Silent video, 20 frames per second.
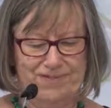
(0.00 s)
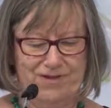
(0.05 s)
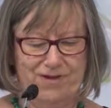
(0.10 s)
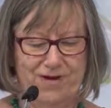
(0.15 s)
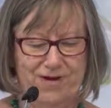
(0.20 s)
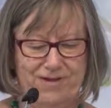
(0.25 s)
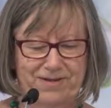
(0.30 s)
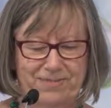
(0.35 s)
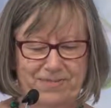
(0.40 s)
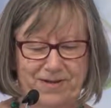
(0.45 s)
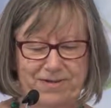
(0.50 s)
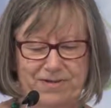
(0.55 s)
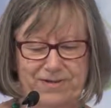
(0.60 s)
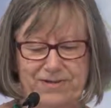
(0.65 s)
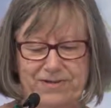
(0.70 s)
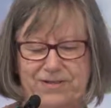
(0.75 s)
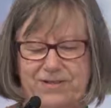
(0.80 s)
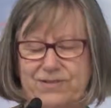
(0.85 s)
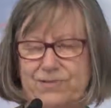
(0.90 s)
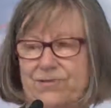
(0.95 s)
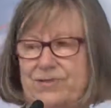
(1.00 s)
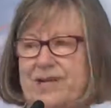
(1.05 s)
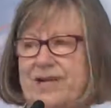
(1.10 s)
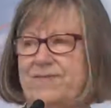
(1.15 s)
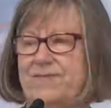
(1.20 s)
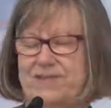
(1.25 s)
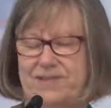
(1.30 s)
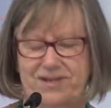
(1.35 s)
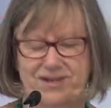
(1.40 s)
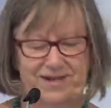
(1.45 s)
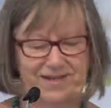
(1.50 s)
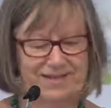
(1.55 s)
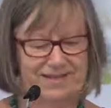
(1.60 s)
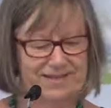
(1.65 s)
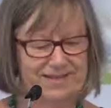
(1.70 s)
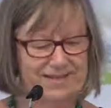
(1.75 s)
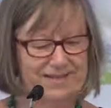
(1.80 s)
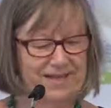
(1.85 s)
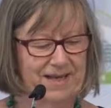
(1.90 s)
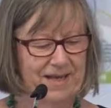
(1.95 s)
title, when I first saw it advertised
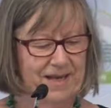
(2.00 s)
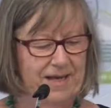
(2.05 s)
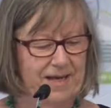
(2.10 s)
as,